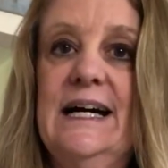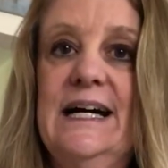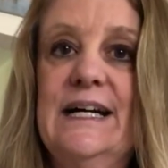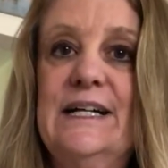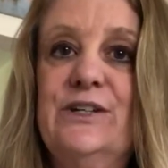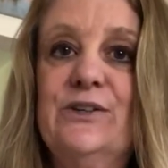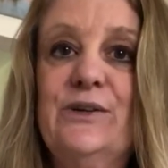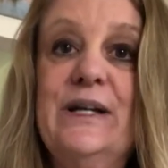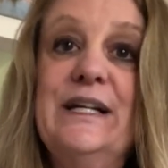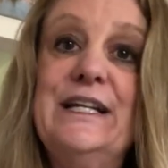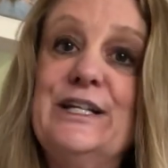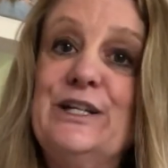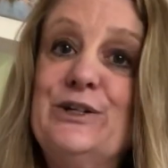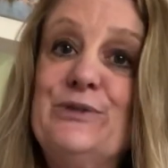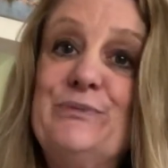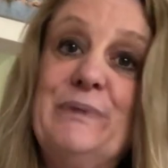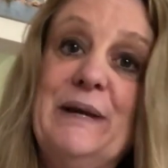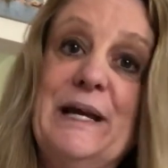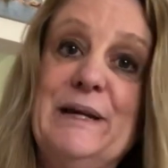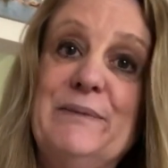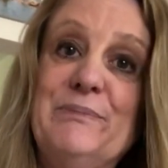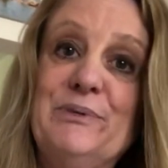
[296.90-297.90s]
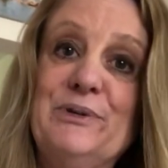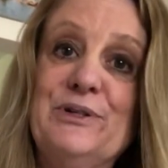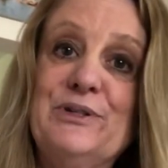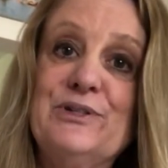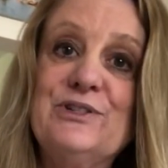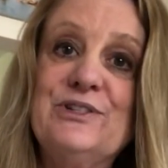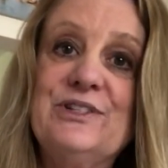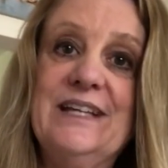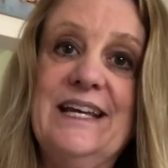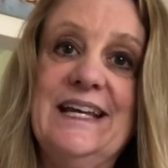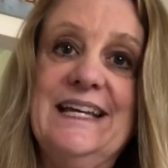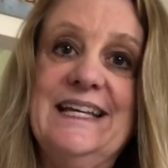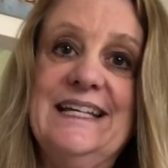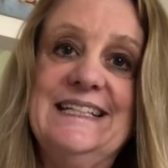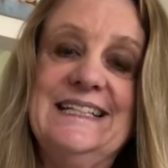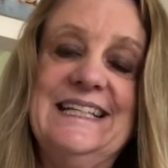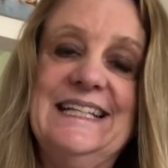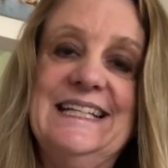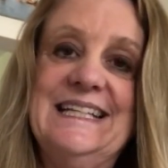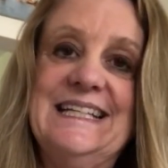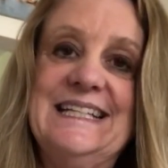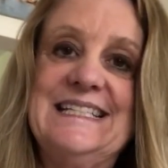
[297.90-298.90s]
grading your papers and
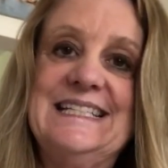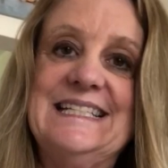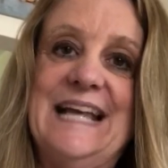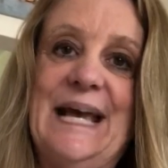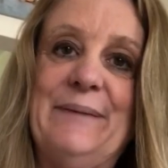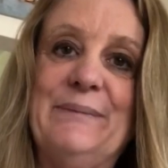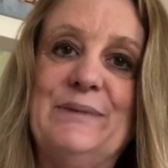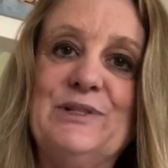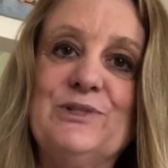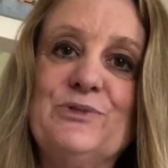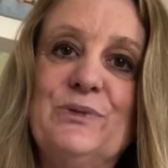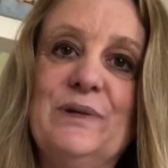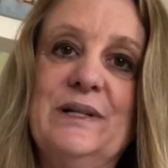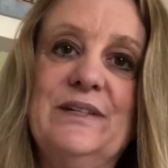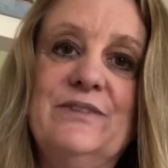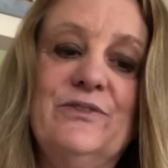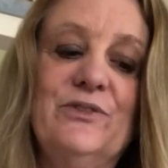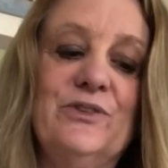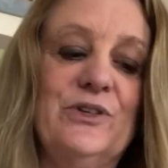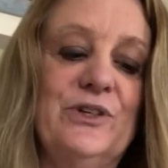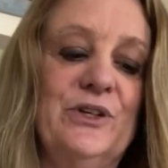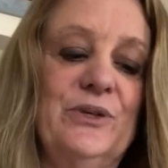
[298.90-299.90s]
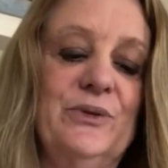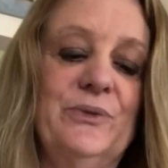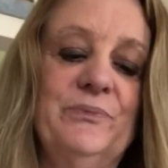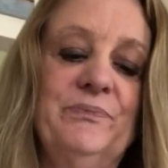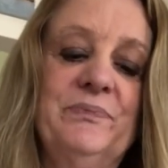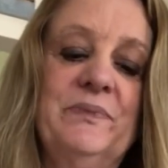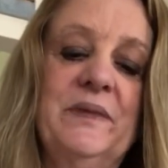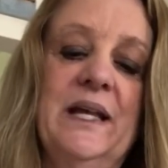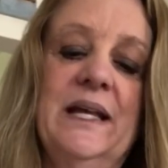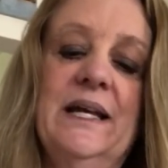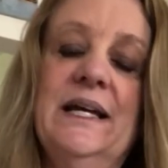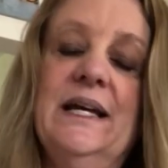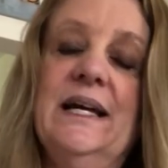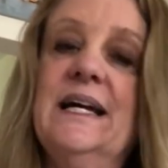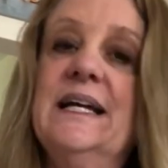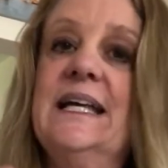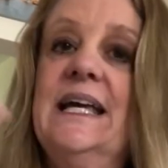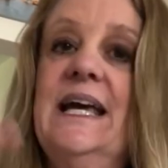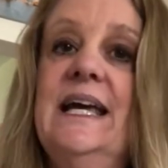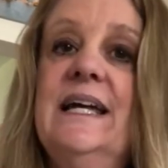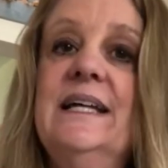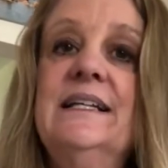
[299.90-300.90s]
getting assignments ready for you.
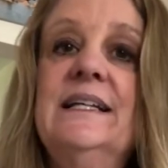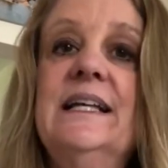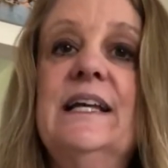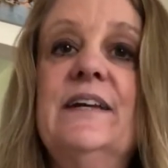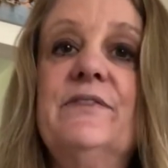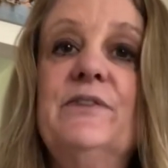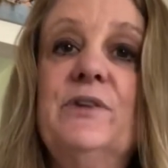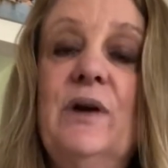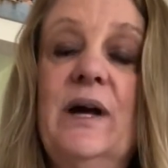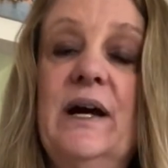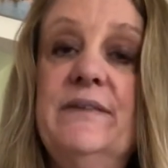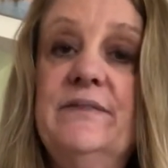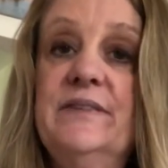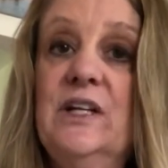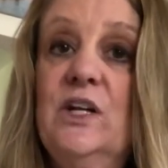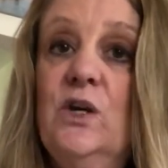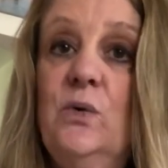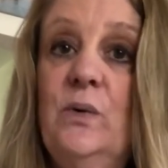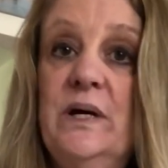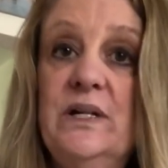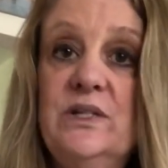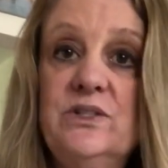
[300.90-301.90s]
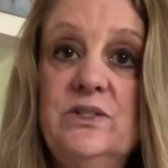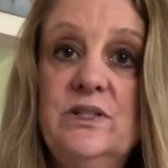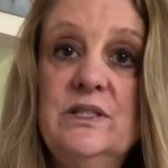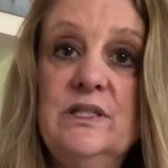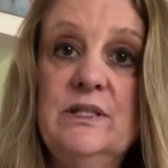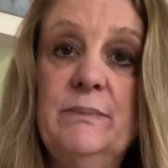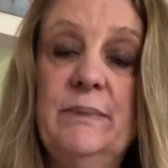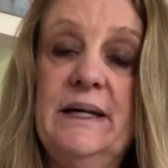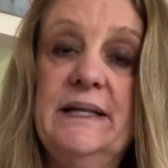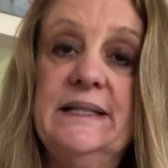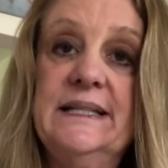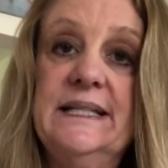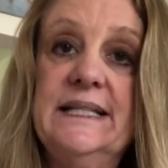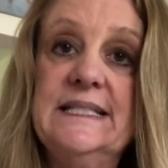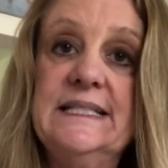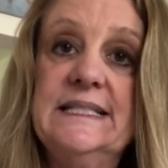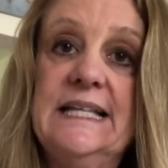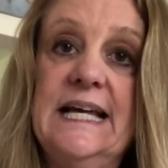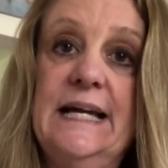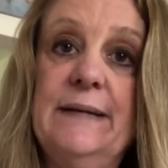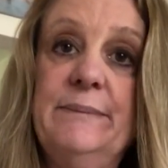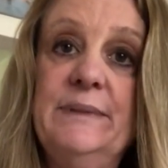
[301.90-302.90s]
Again, if you have any questions about the
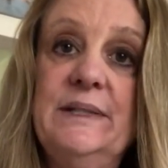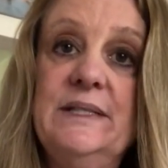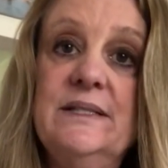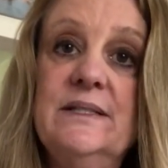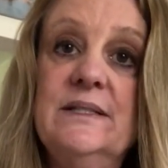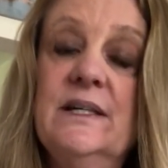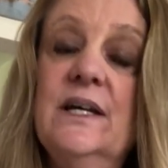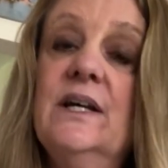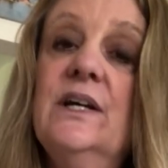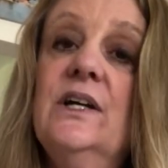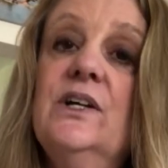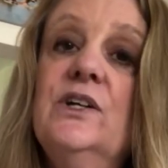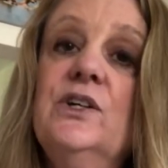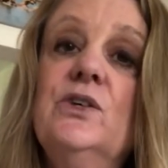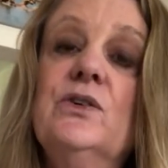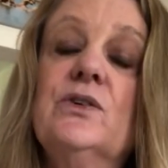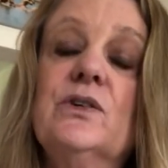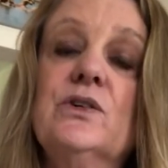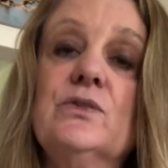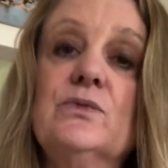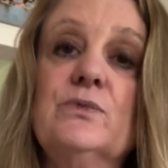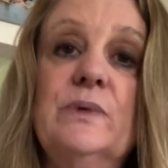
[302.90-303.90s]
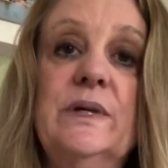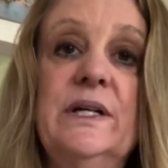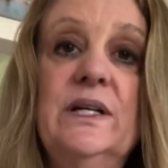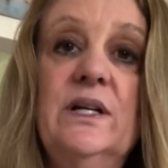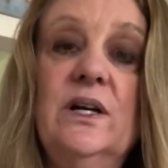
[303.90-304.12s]
assignments, You can read